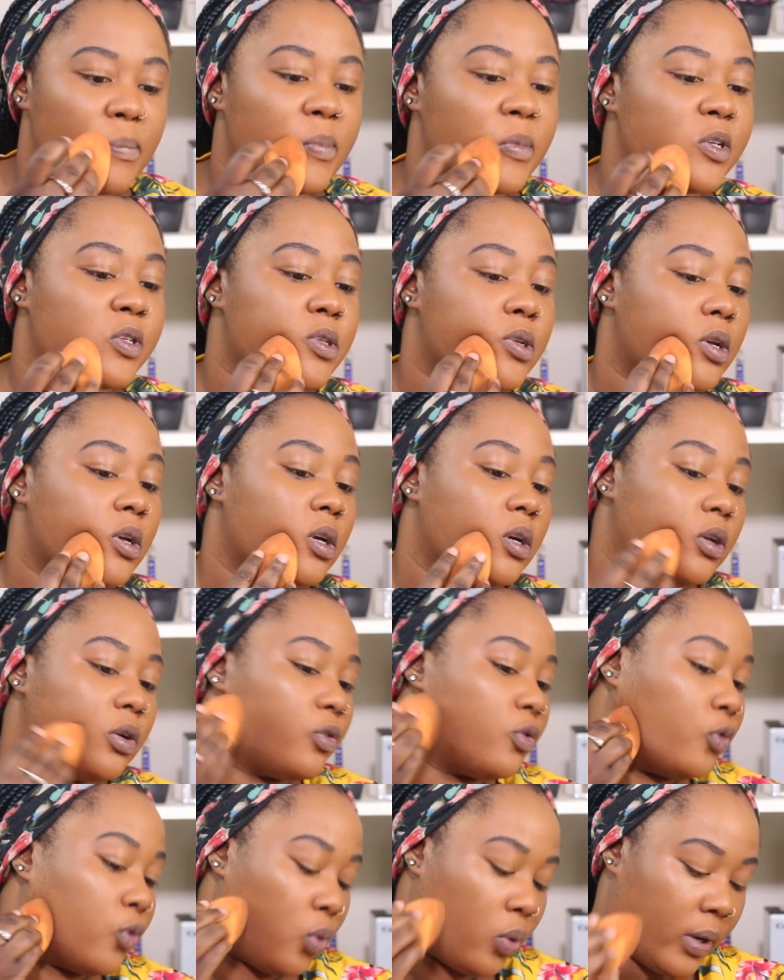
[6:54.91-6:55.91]
It's good
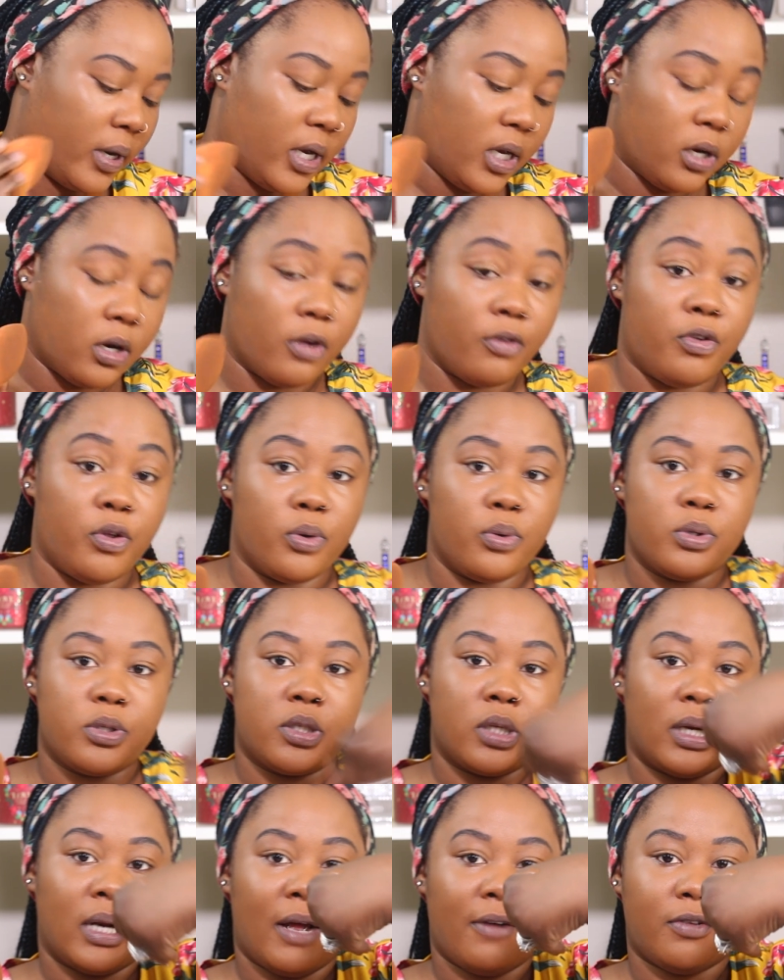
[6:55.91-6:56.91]
for interviews.
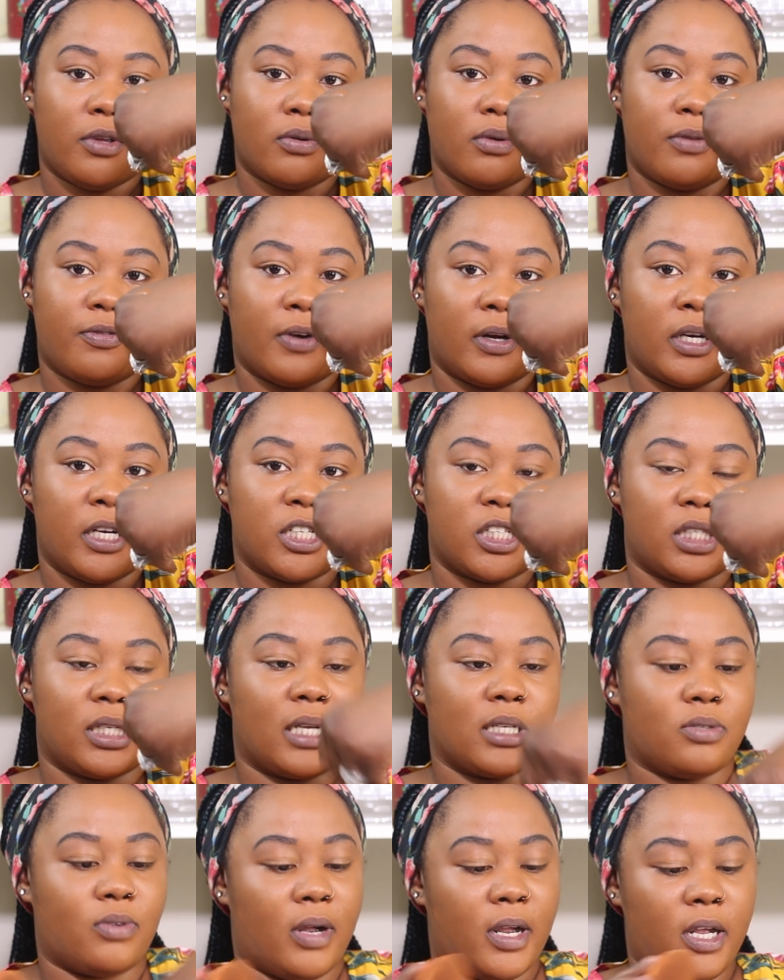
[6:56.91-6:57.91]
The leftover foundation
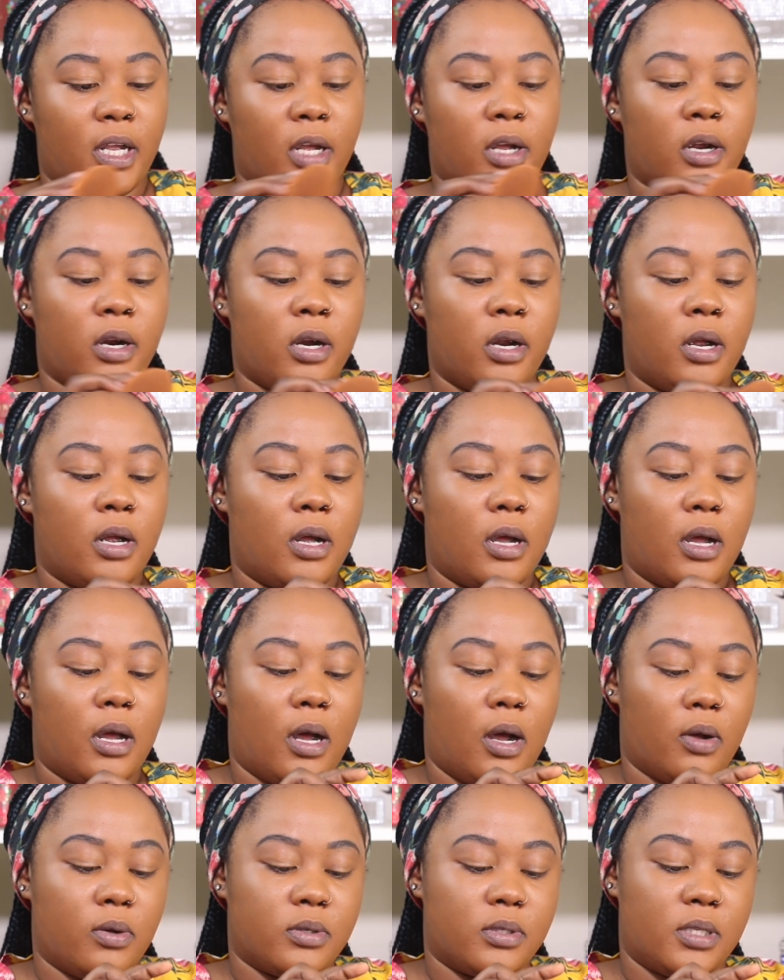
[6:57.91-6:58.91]
that's right here,
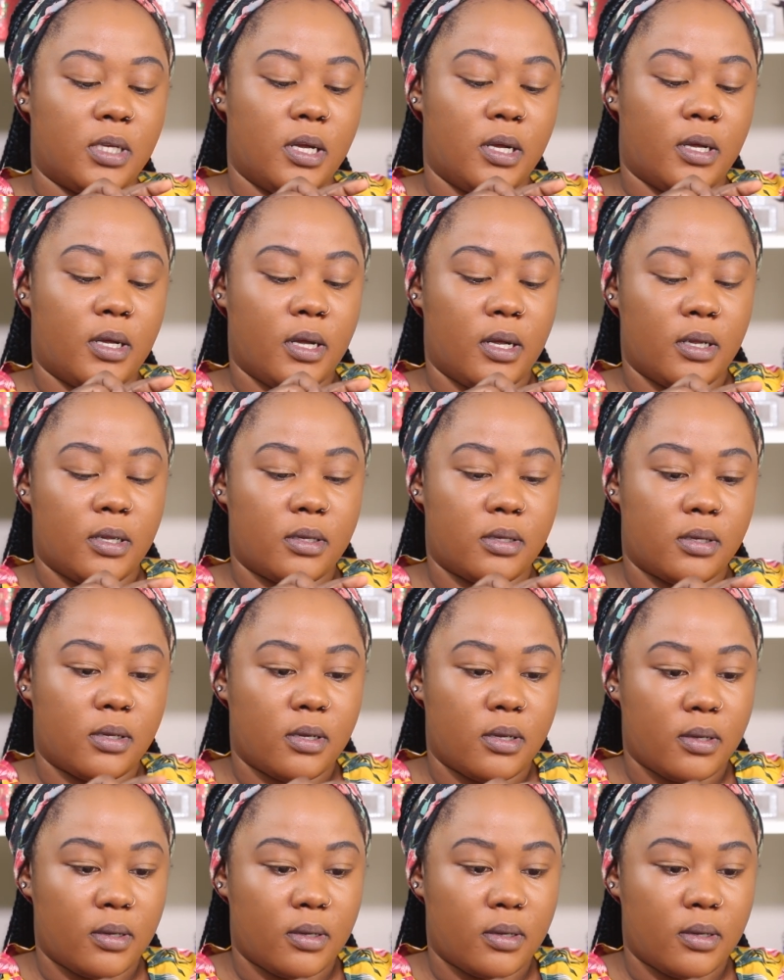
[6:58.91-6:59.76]
I'll take it